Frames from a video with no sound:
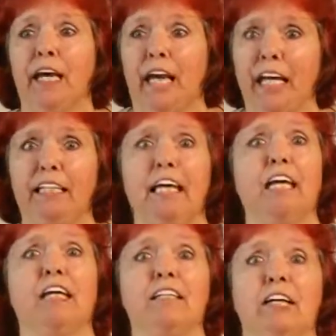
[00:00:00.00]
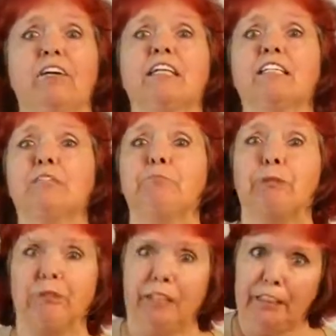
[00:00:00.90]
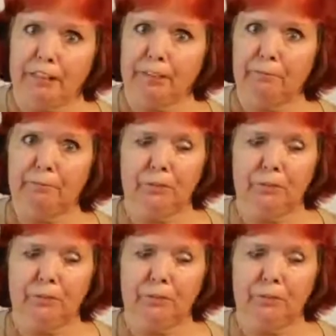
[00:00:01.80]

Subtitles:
and their experience.